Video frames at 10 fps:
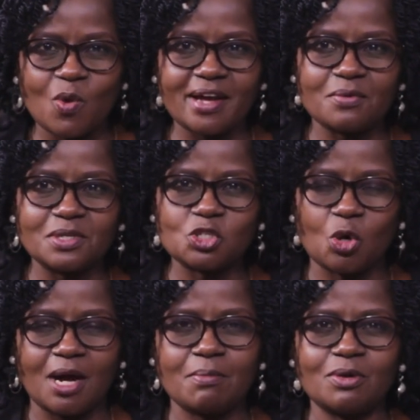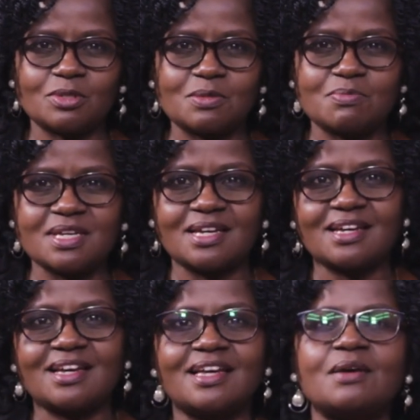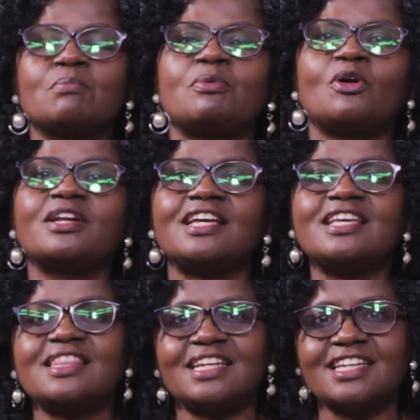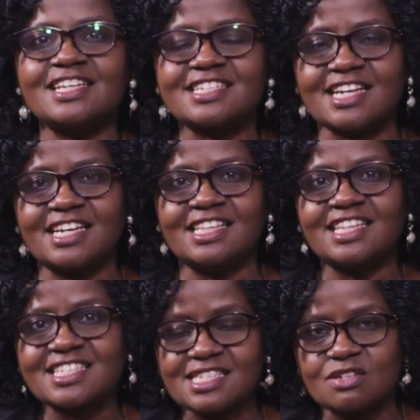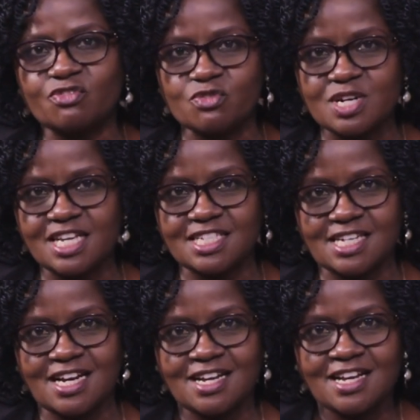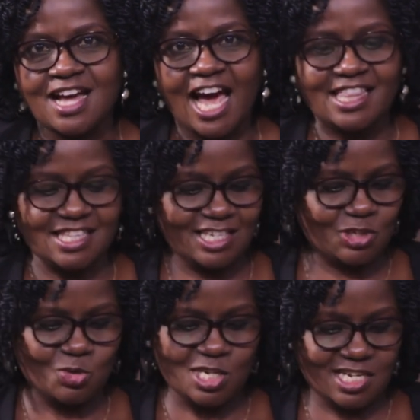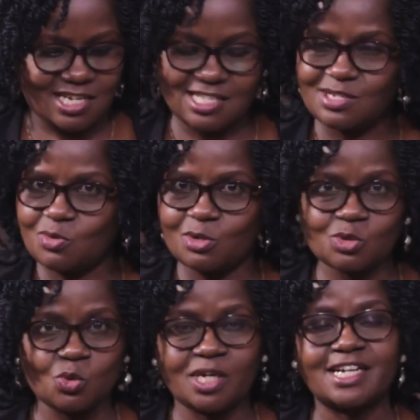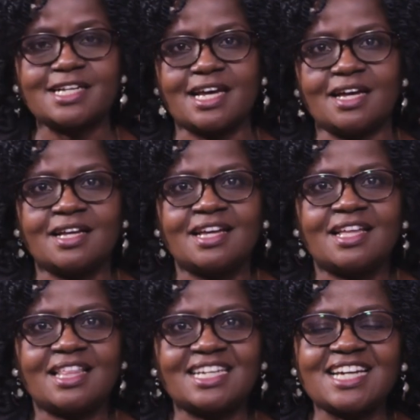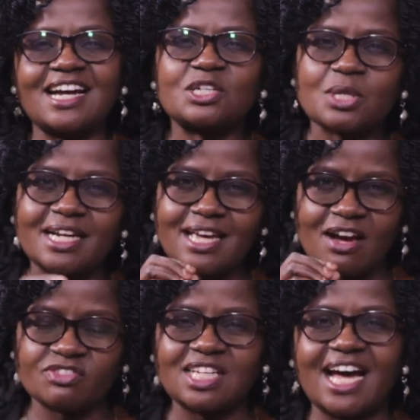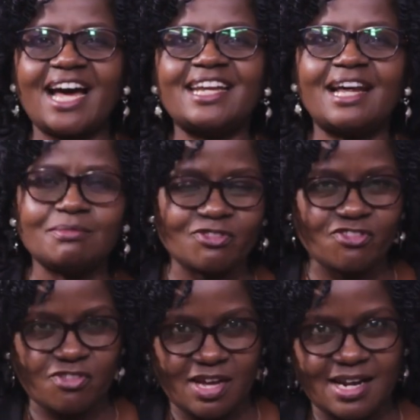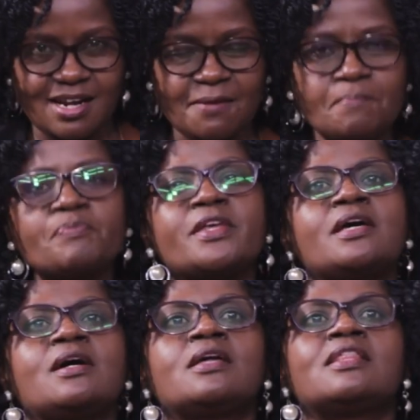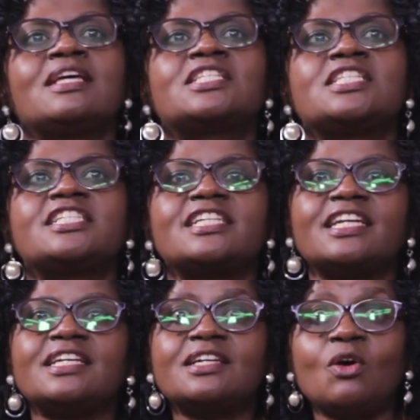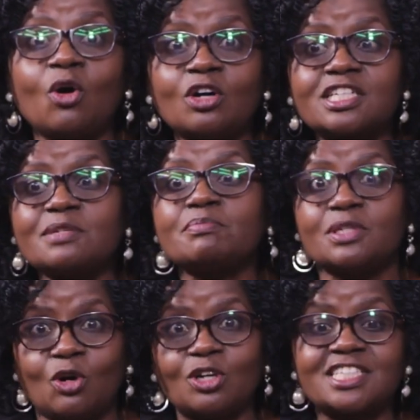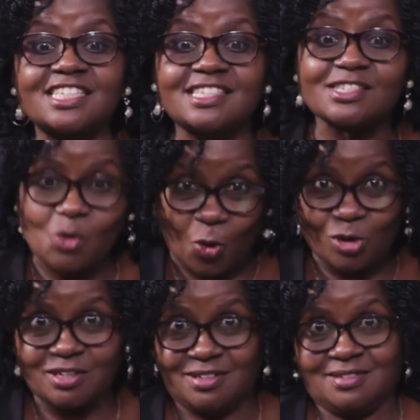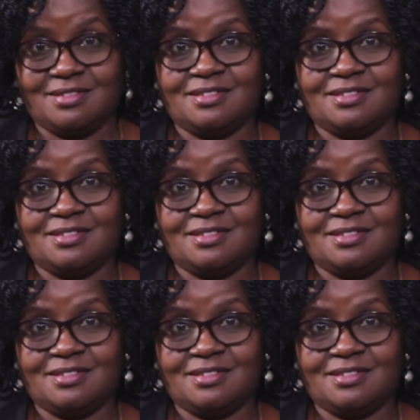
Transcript: why we talk about being born in the nature, in the sinful nature. Ah. I think today it was so clear yeah. that actually after Adam fell, yeah. the children he got, he got in his own